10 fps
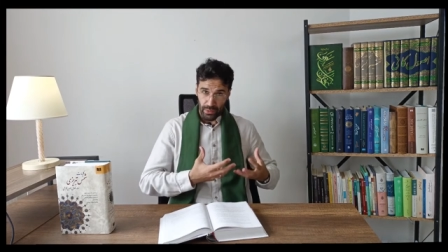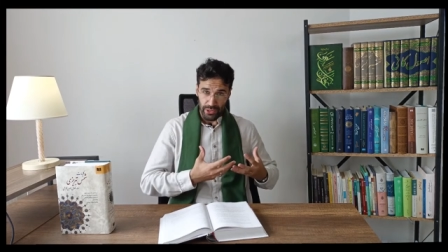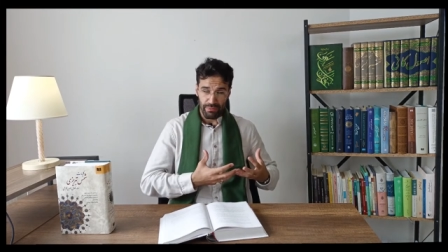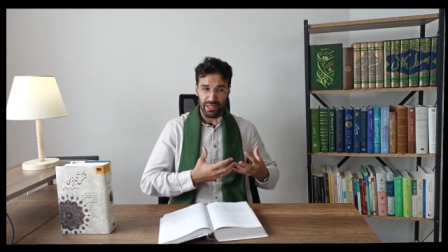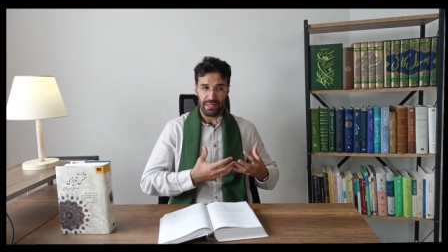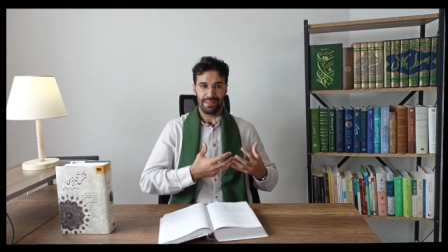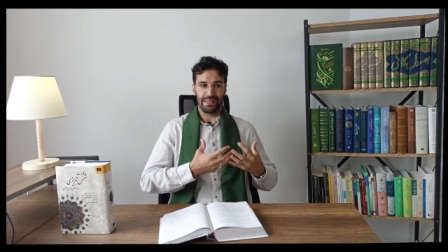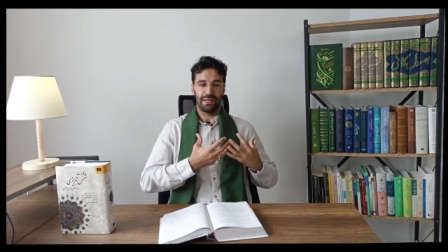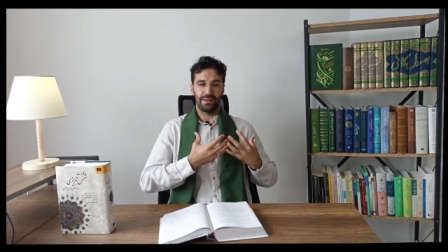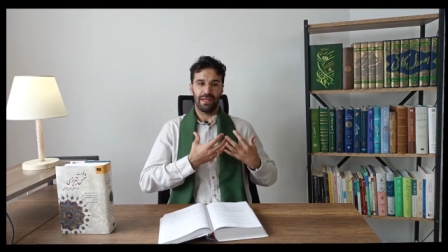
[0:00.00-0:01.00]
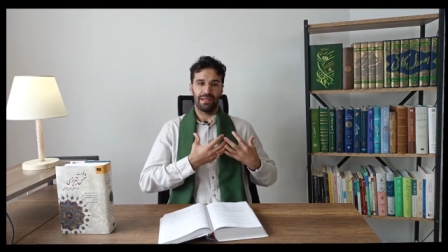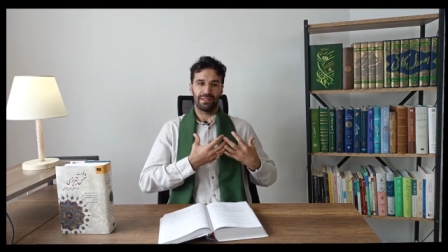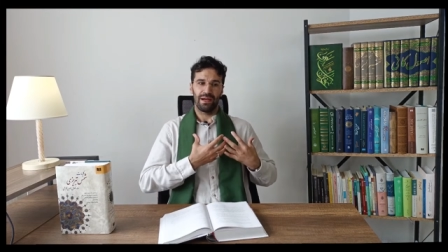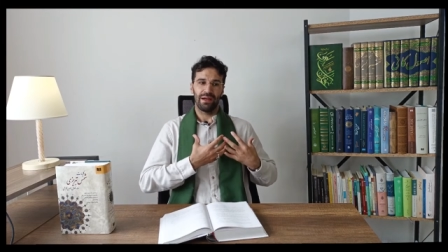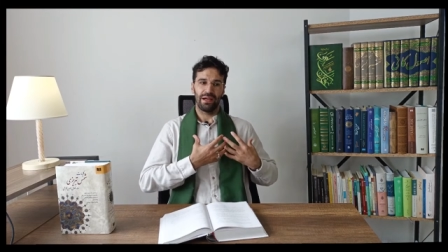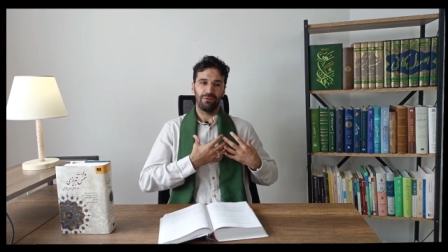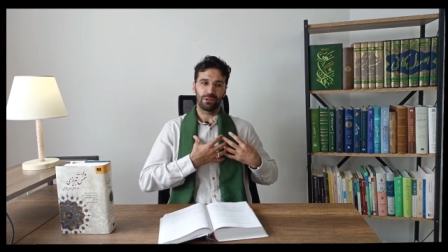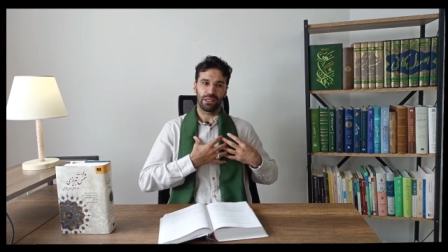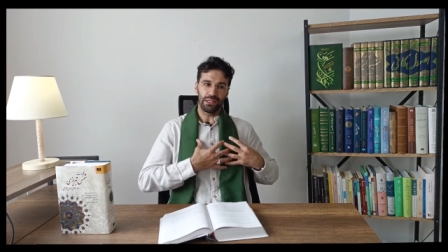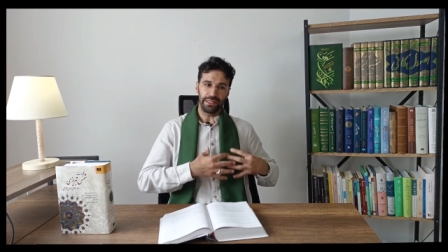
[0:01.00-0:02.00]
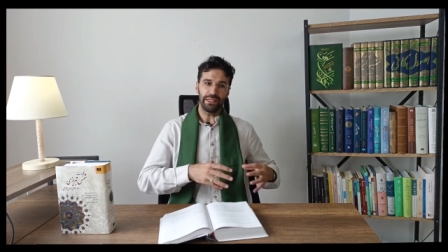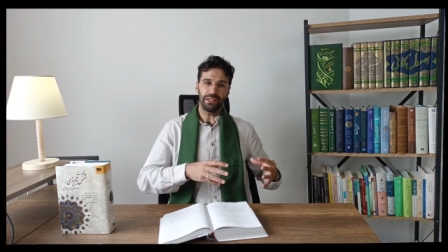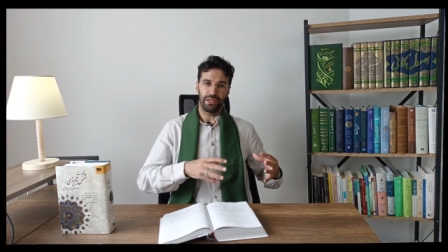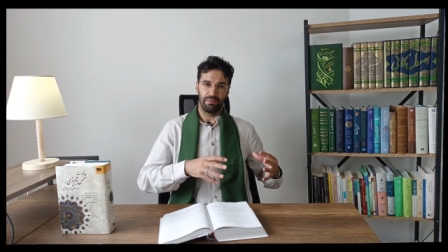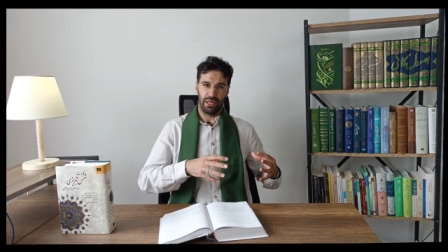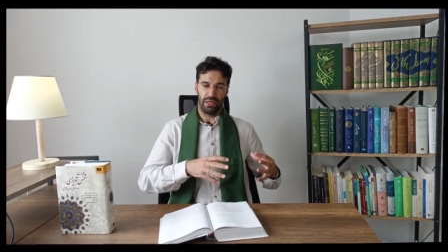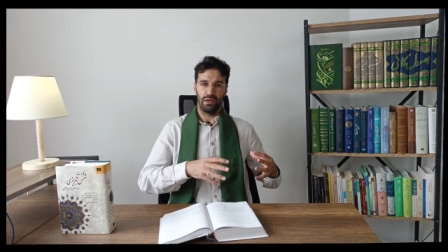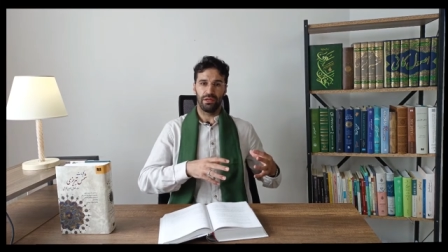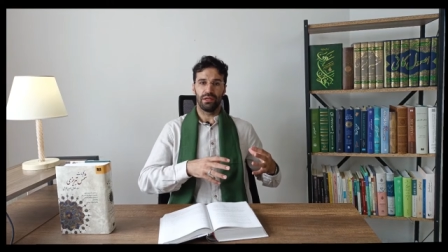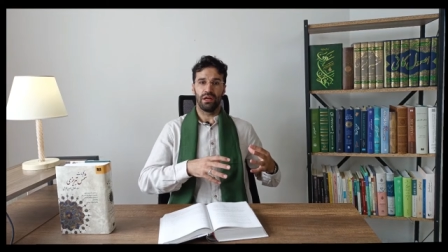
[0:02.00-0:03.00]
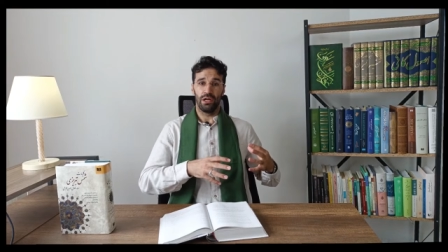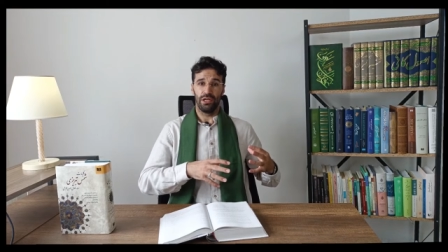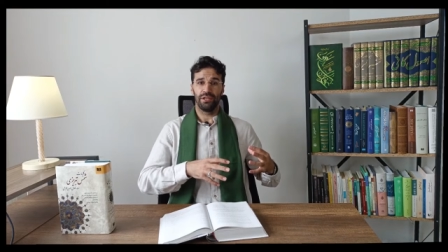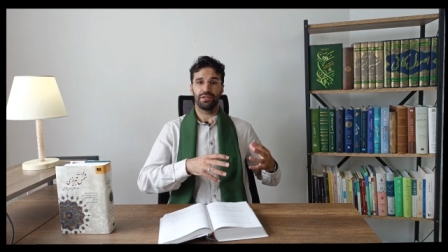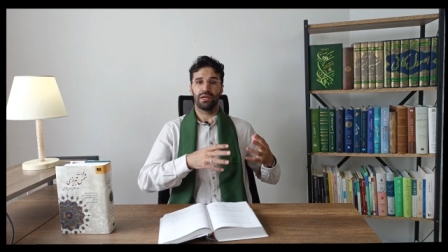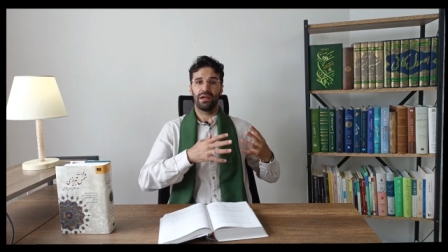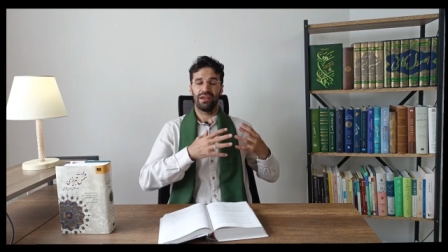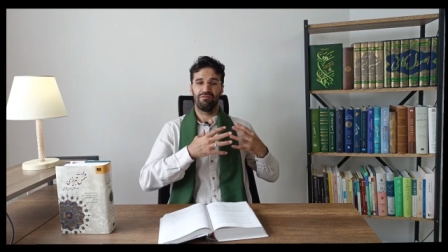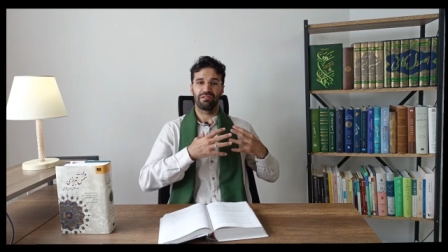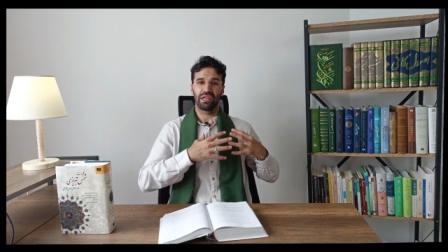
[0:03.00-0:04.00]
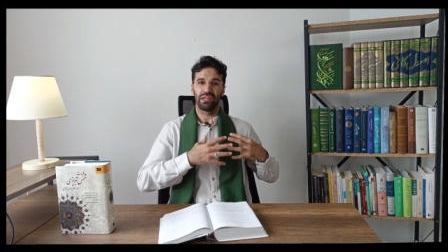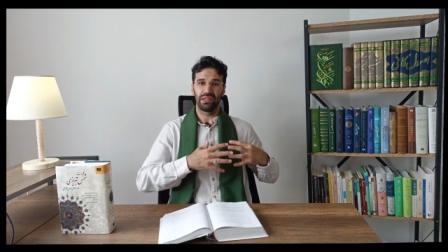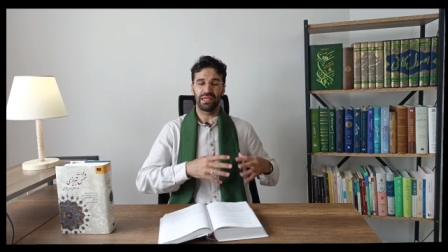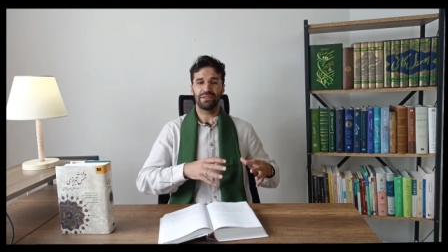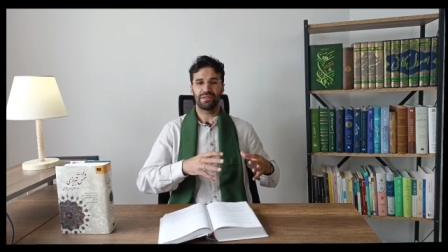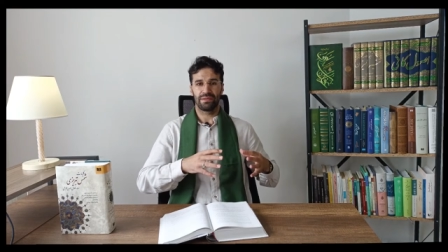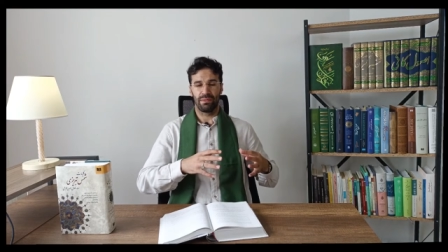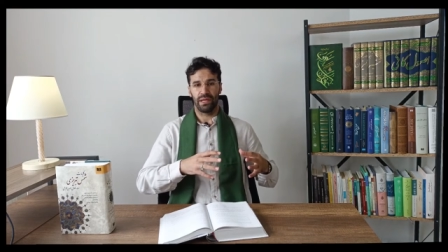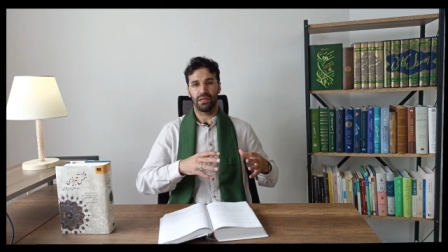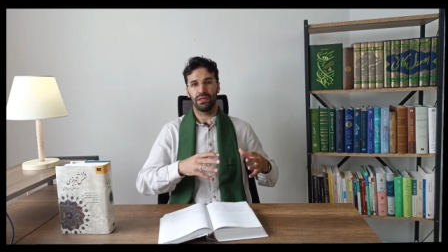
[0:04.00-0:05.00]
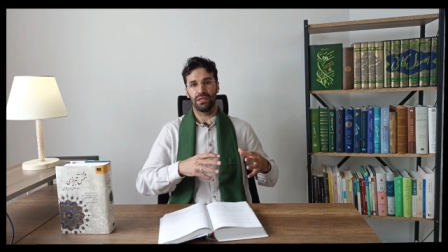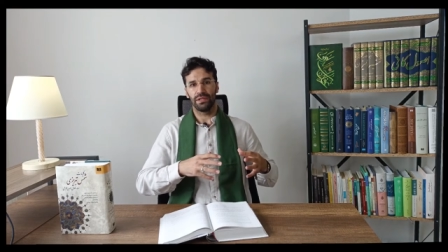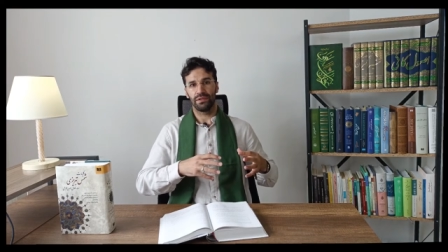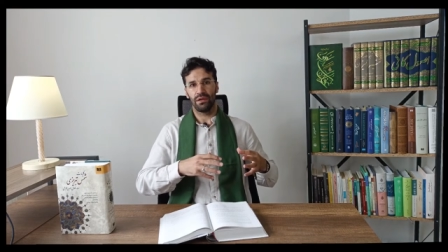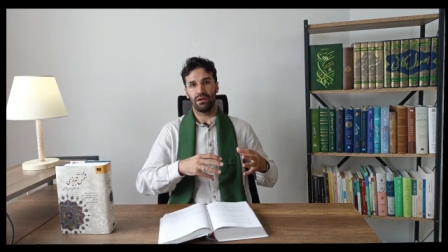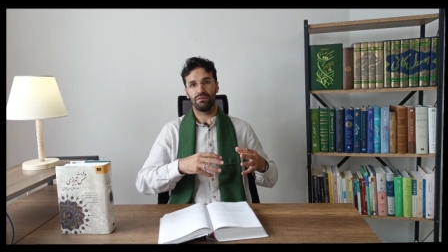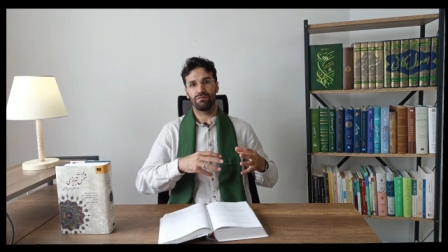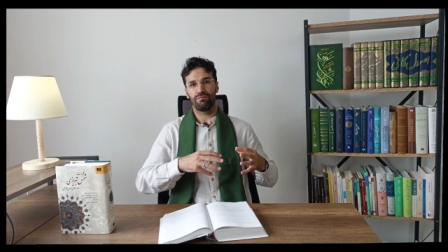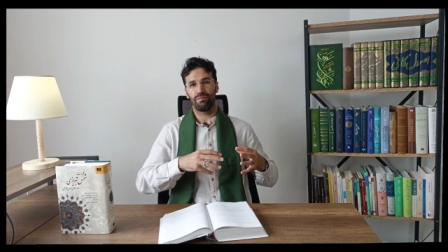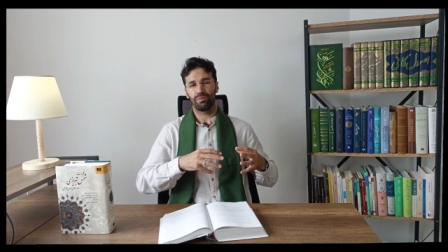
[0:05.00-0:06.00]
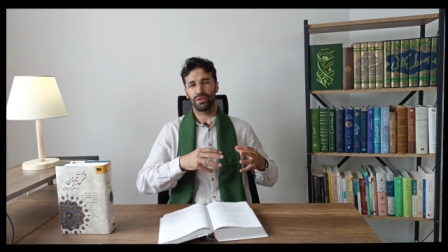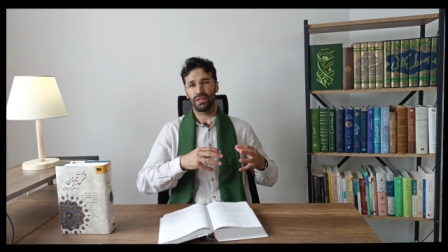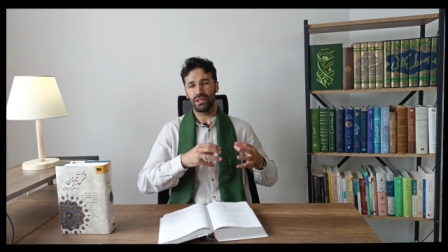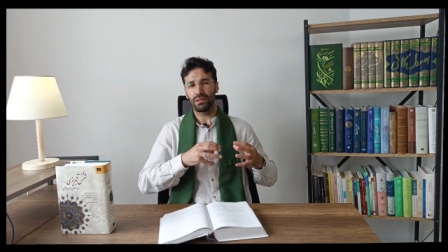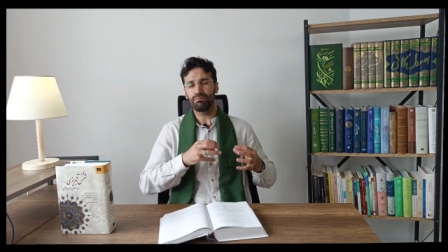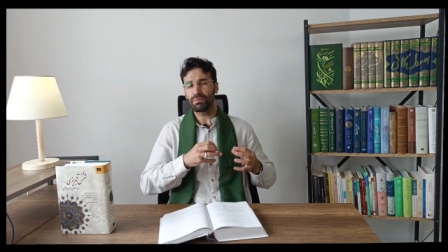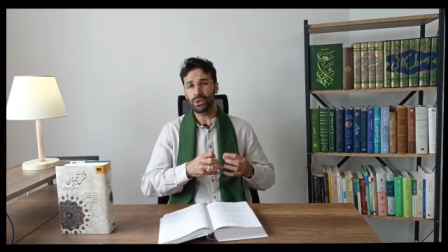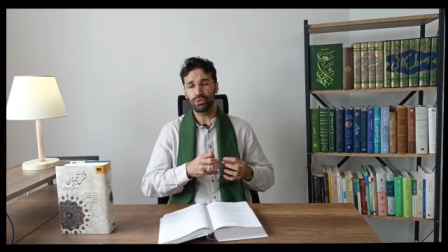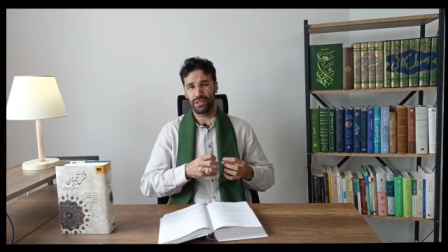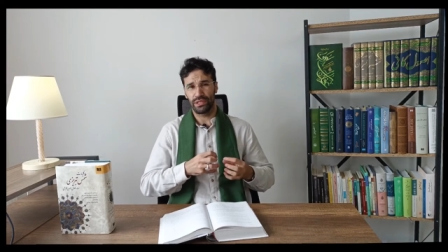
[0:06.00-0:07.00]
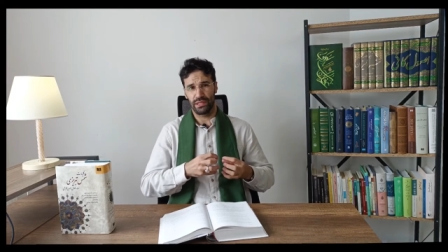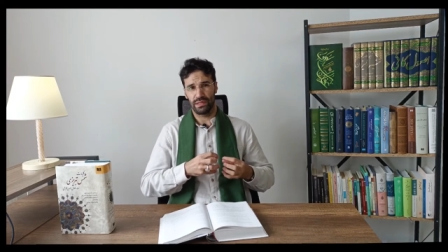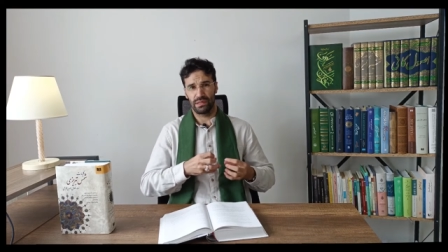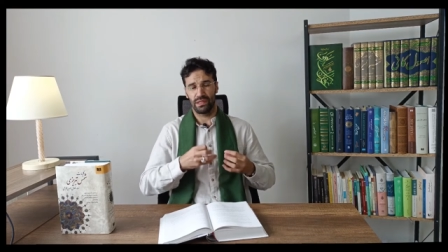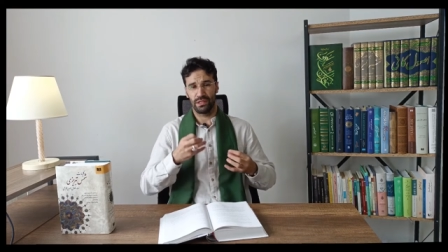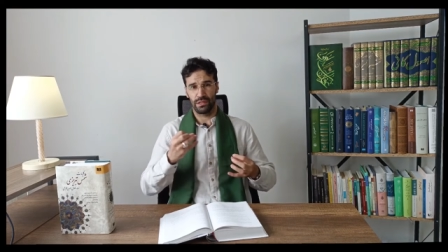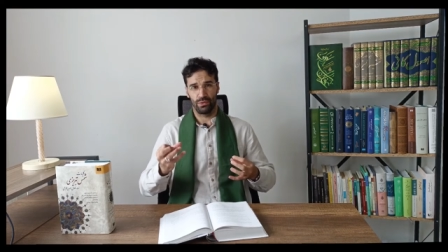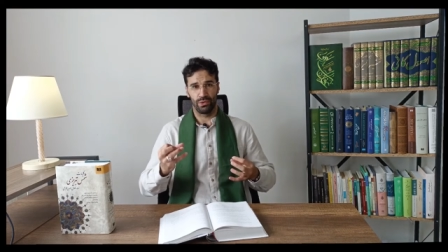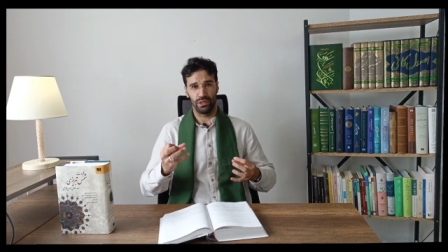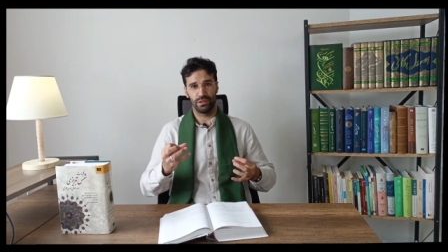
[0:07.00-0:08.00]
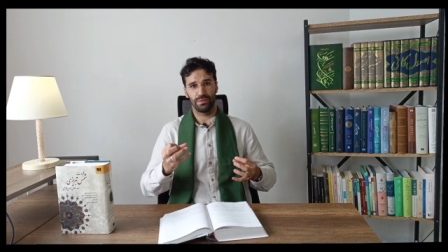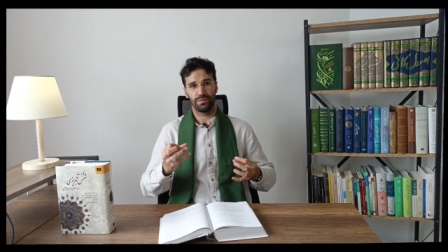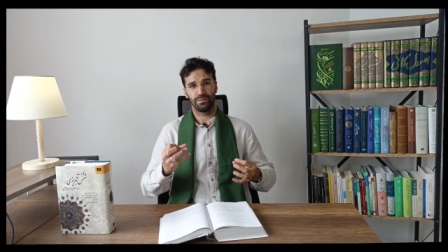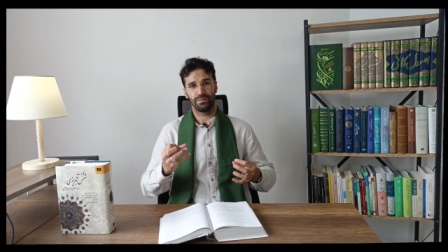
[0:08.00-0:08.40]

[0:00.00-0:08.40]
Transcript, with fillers: which means that I have cleared my heart, I have cleansed my heart of the impurities in this world,